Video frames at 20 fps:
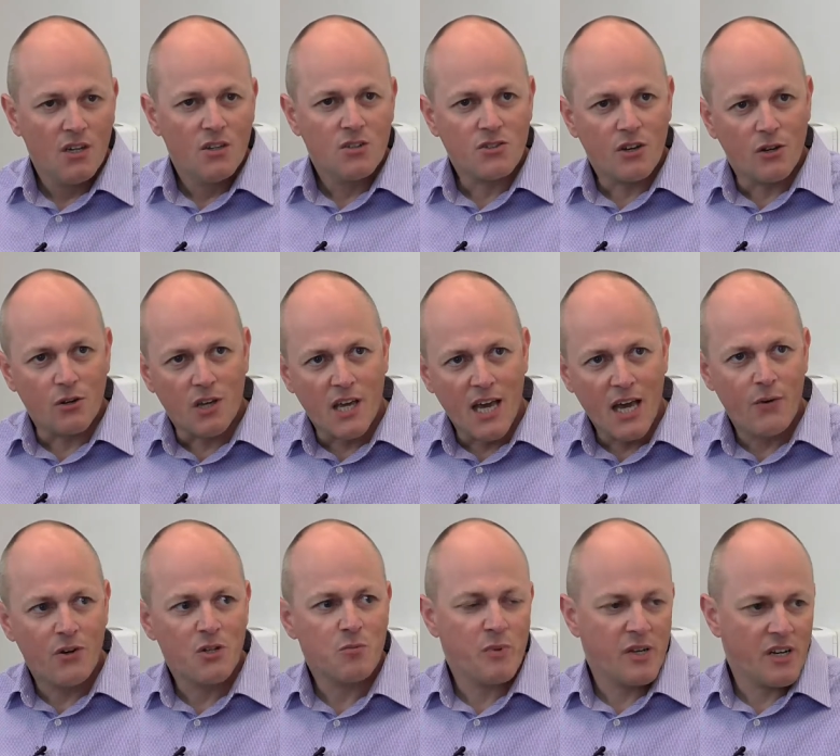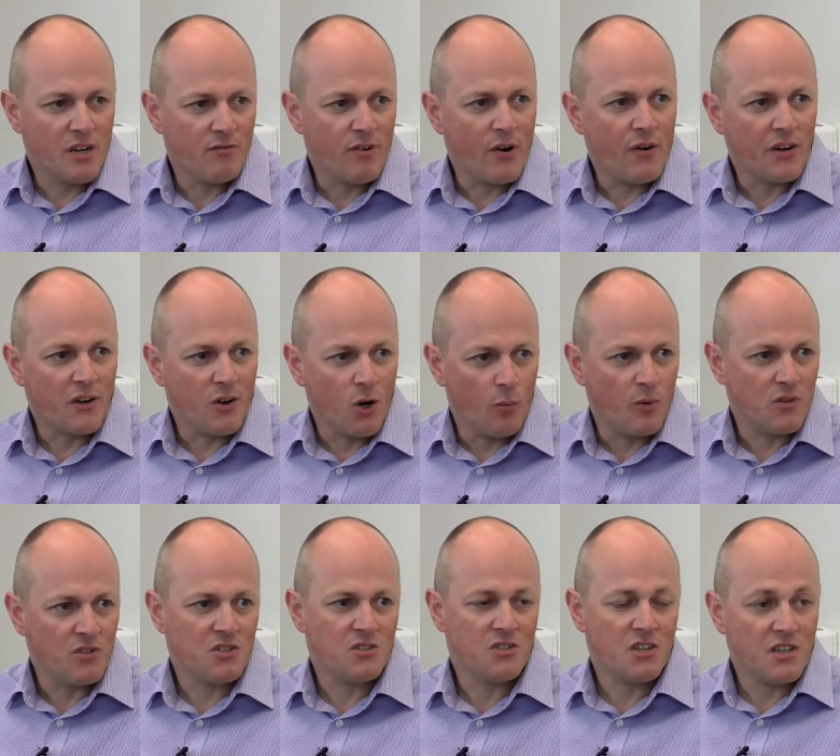So caries being a very
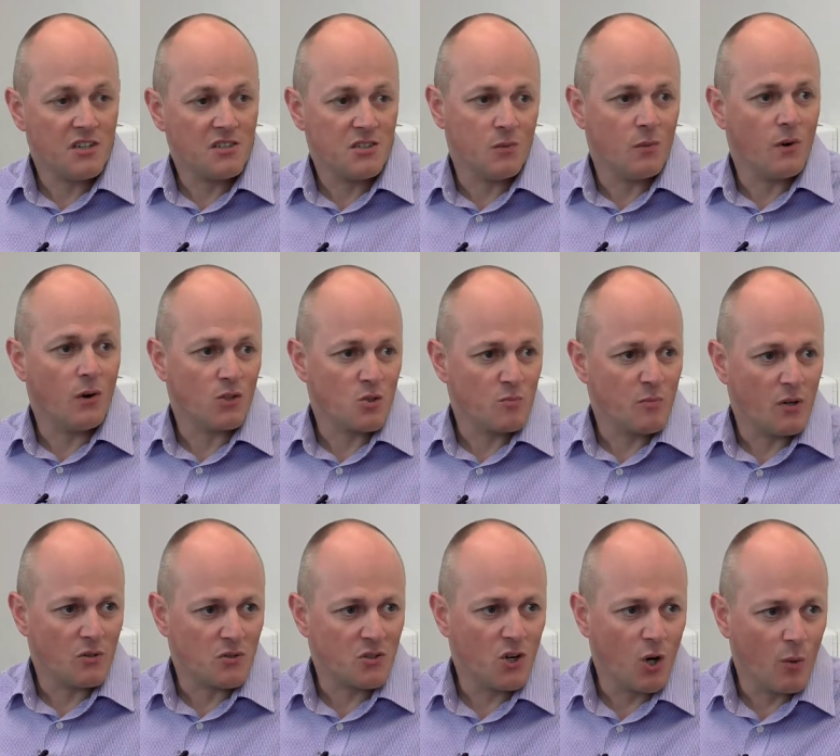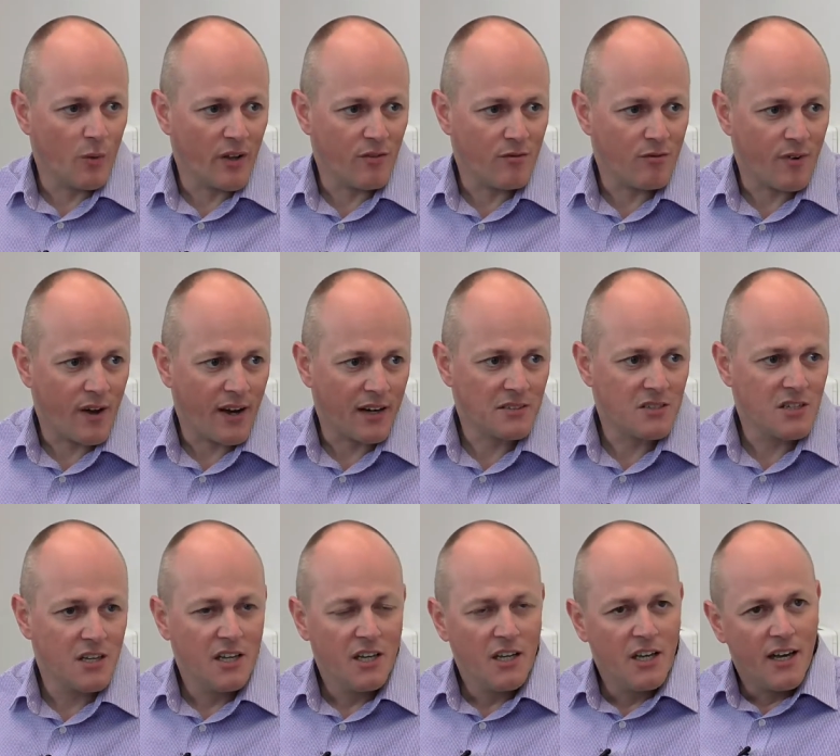common disease, the world's most common in
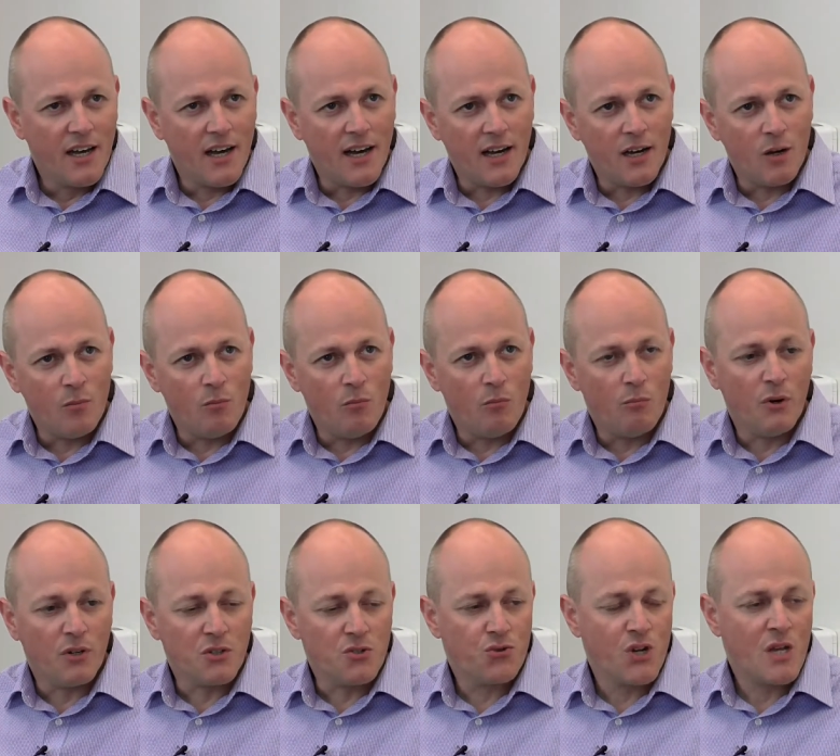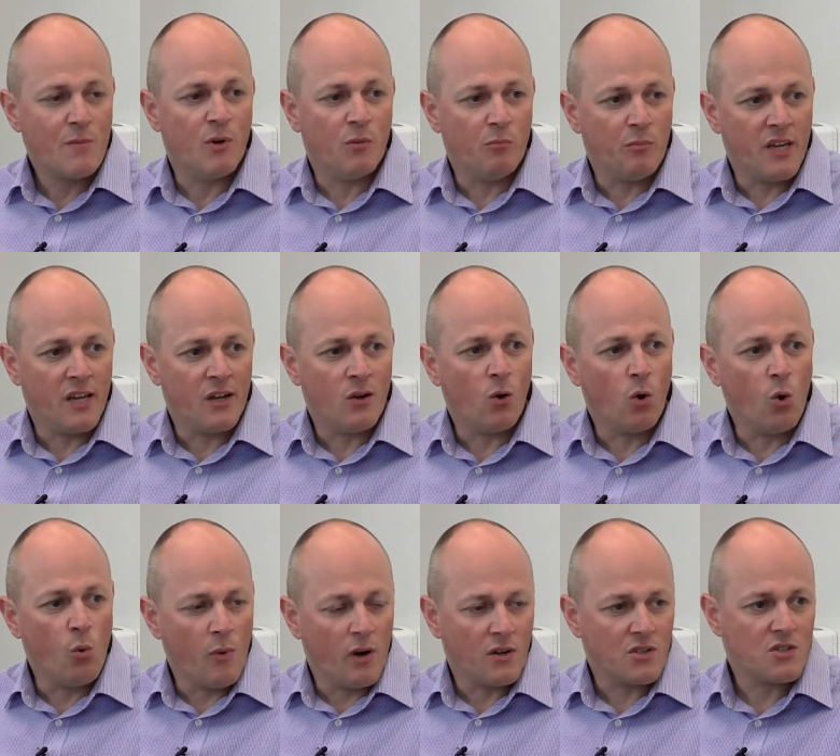fact, um, but treatment being
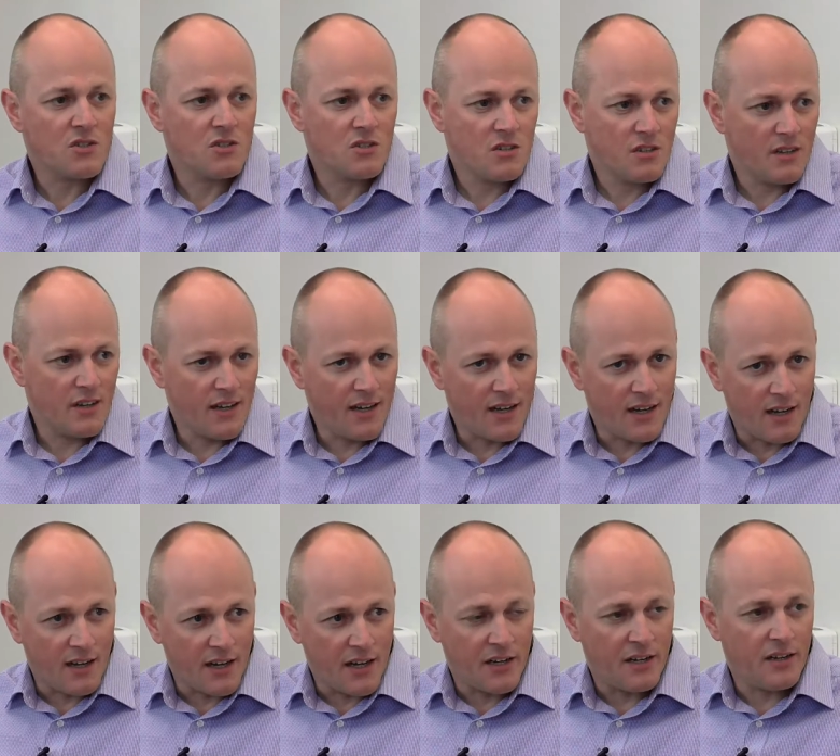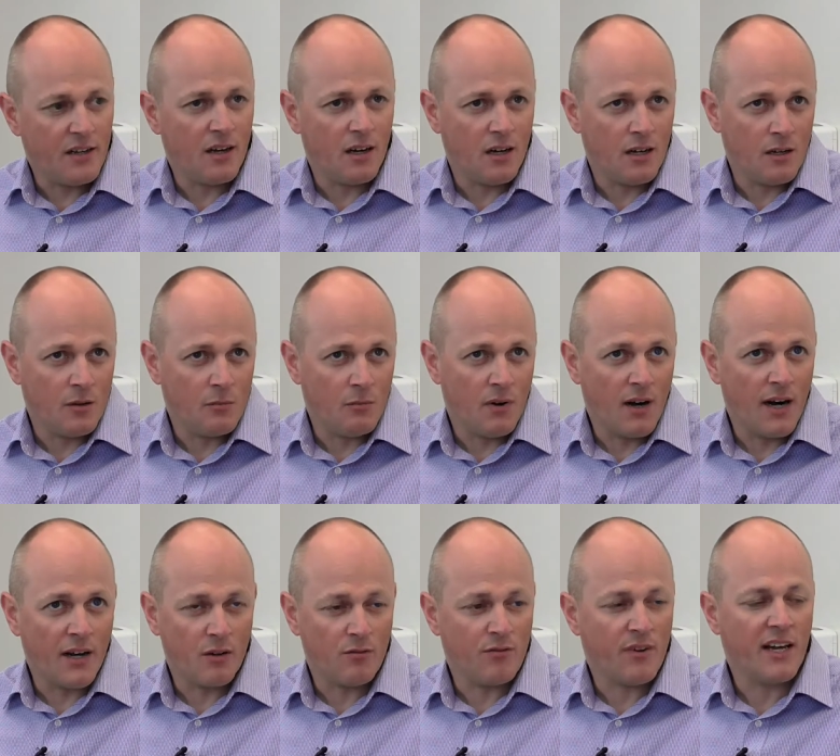almost uh, in, um,
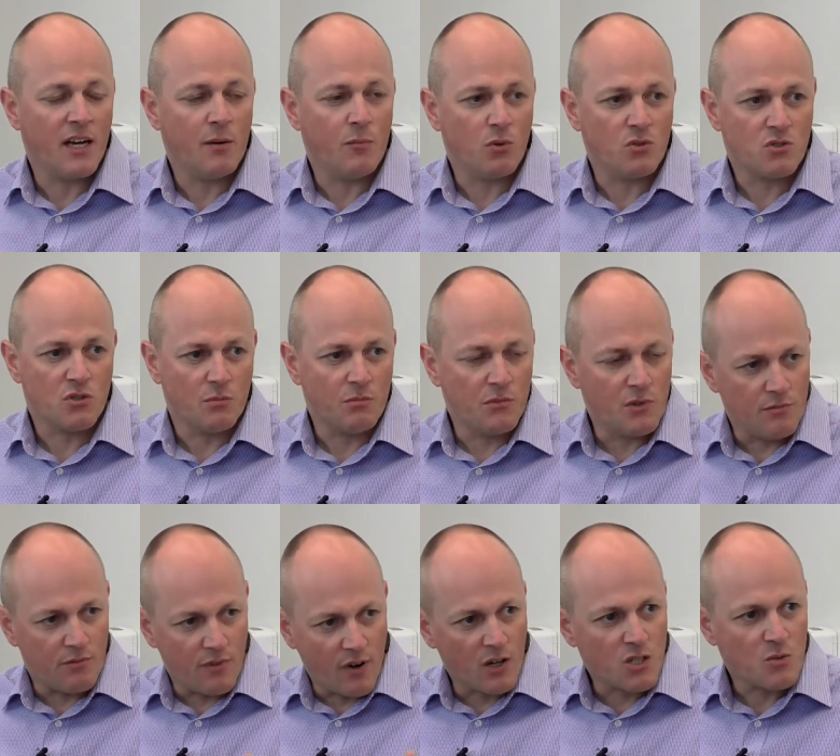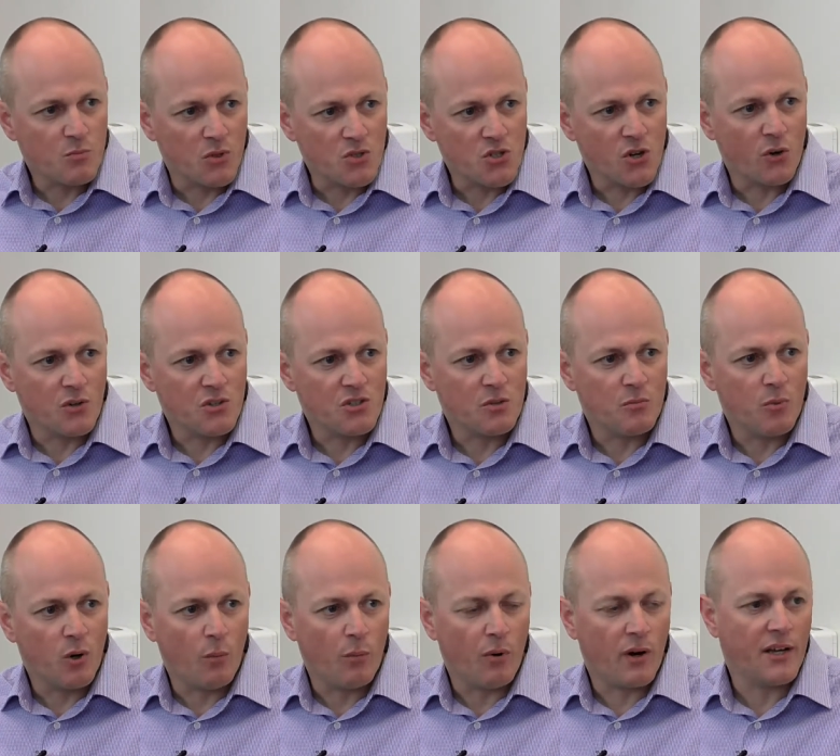unavailable to the vast majority of the
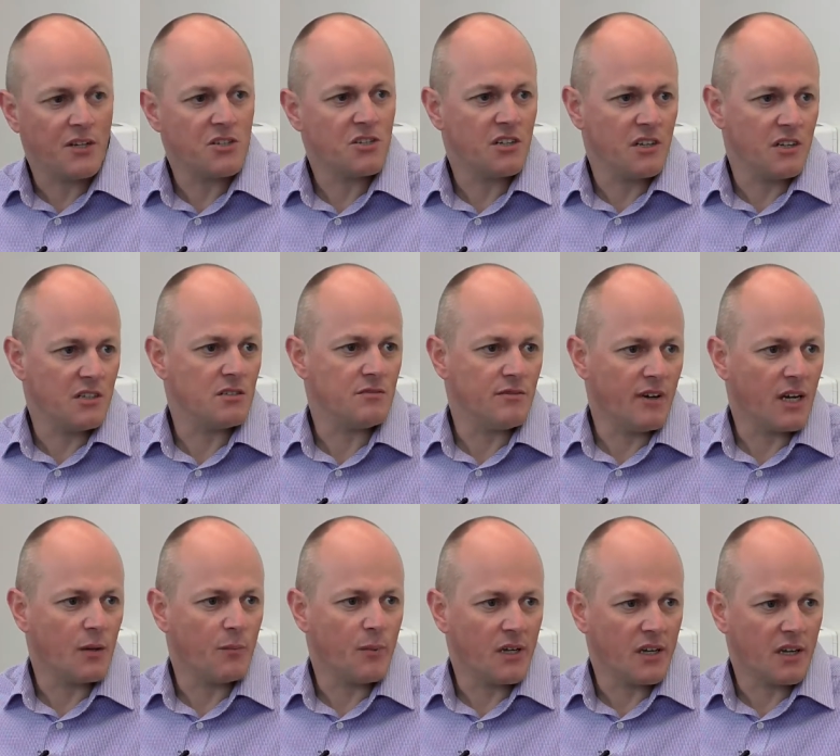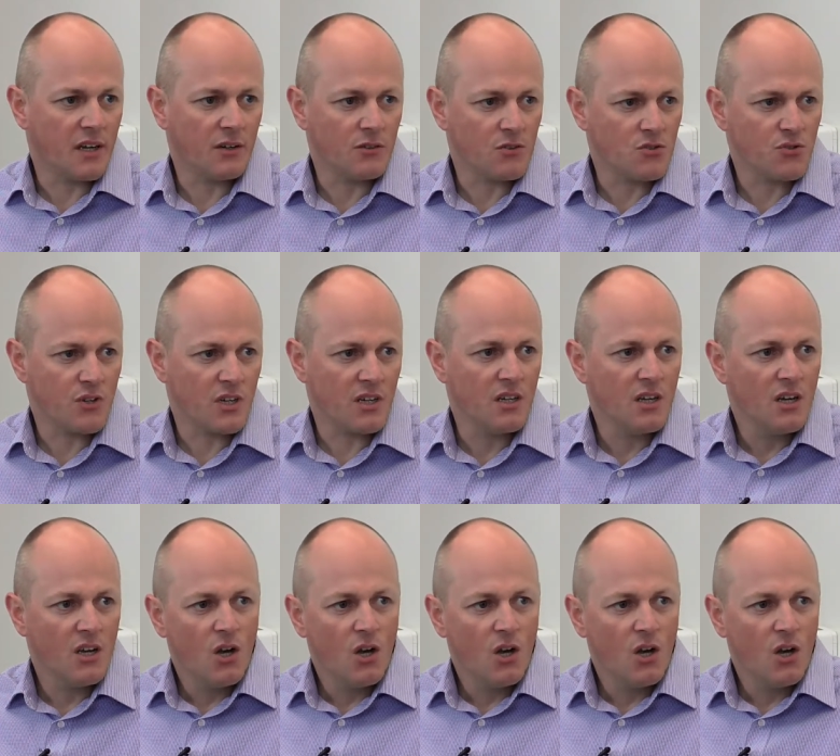population in a developing country,